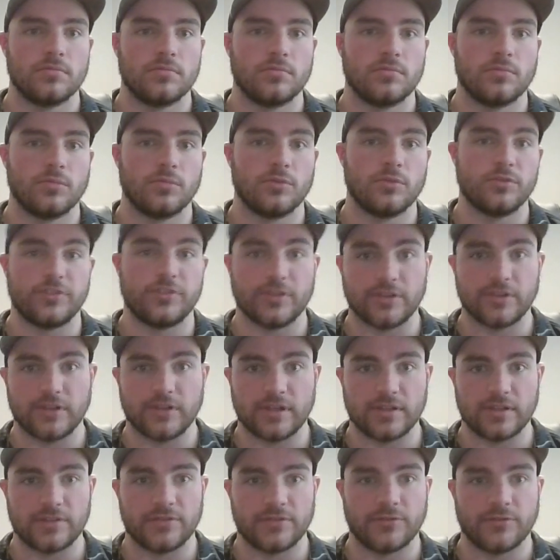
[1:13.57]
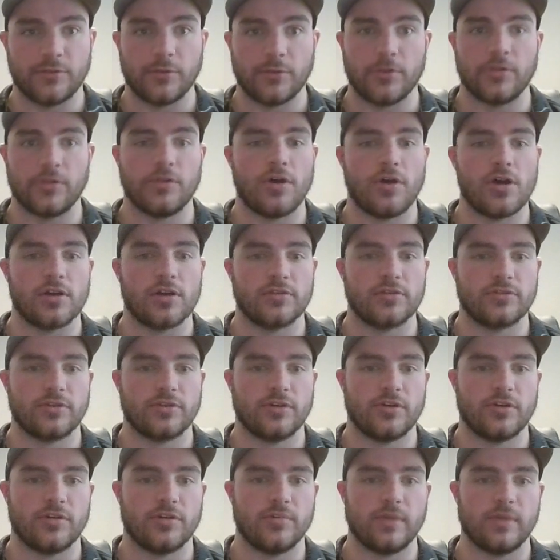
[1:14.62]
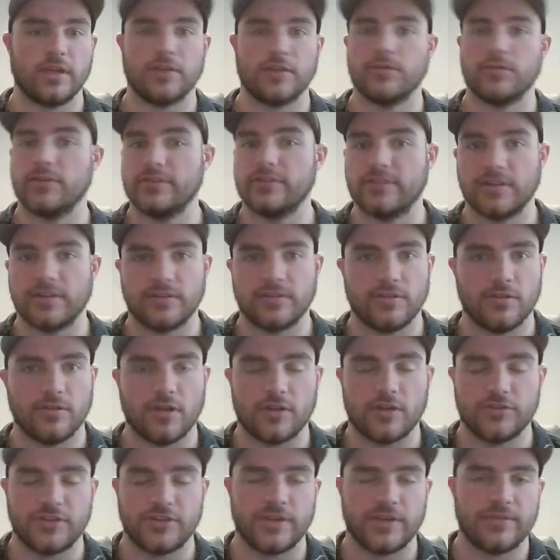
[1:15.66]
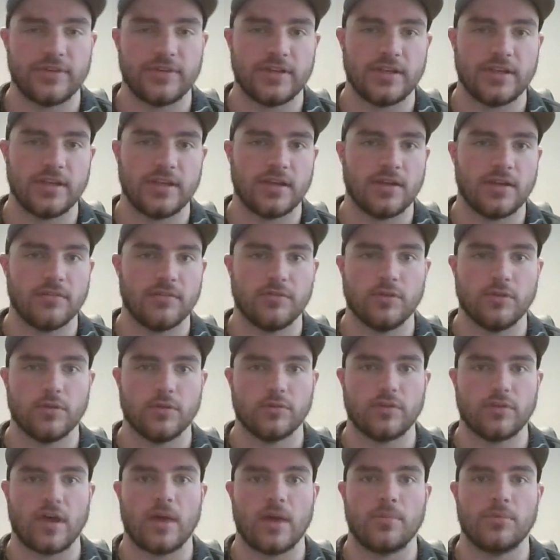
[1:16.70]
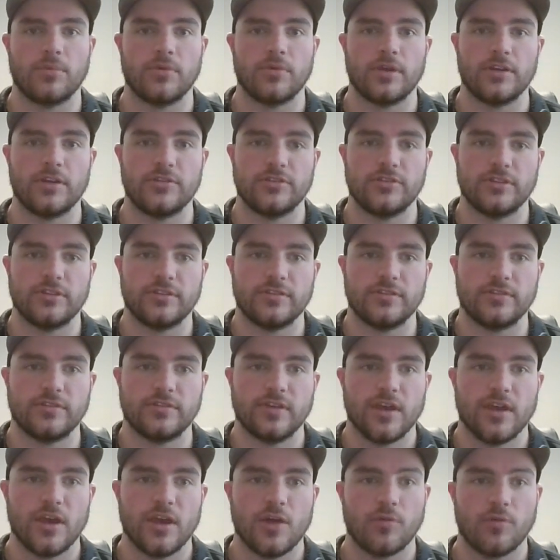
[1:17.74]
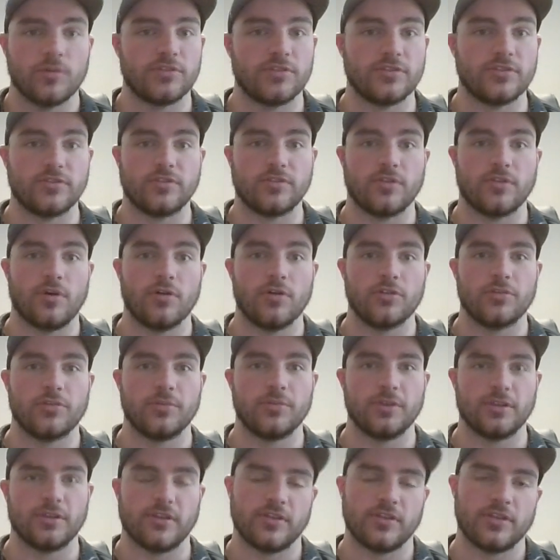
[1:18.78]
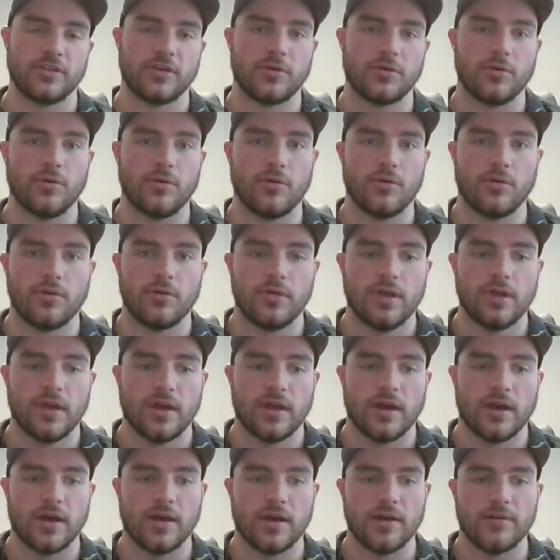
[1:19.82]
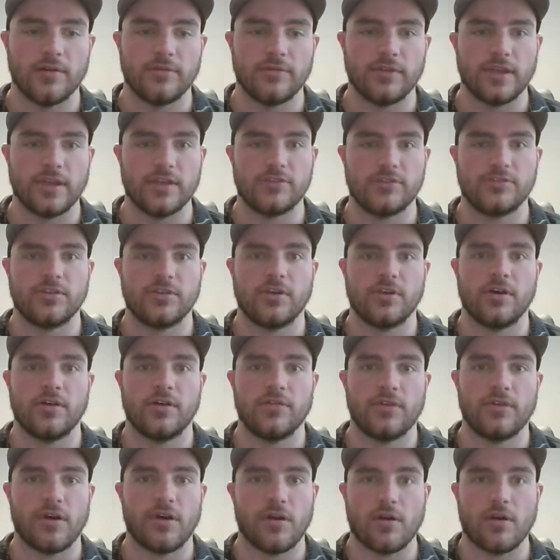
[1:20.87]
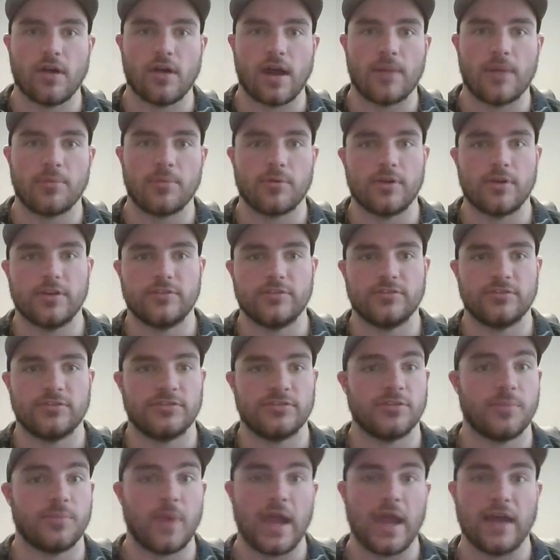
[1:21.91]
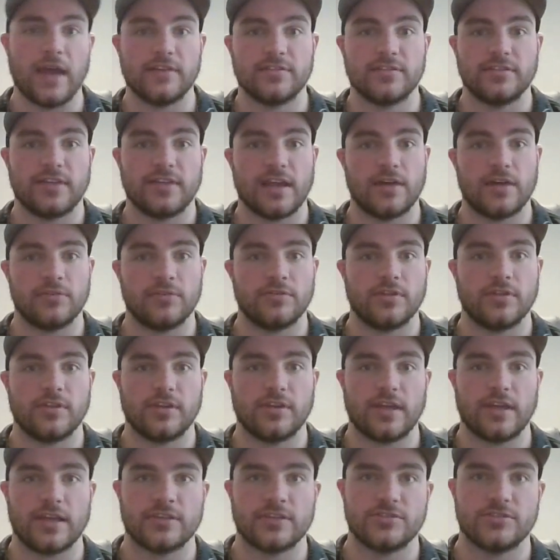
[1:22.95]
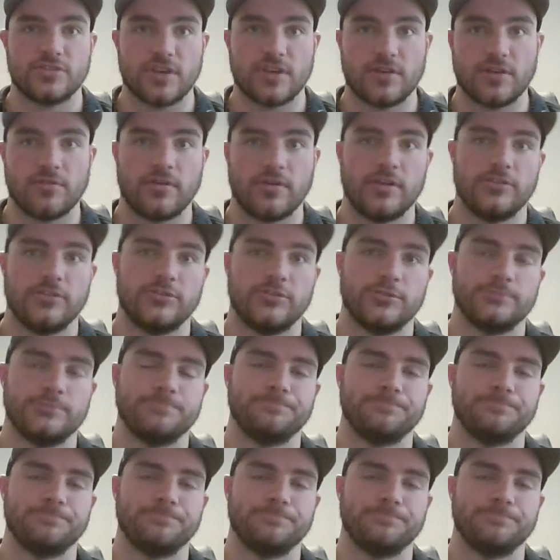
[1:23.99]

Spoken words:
resilient for the long term, increasing the longevity of those operations, which is ultimately the goal of each of our operations to pass it down to the next generation.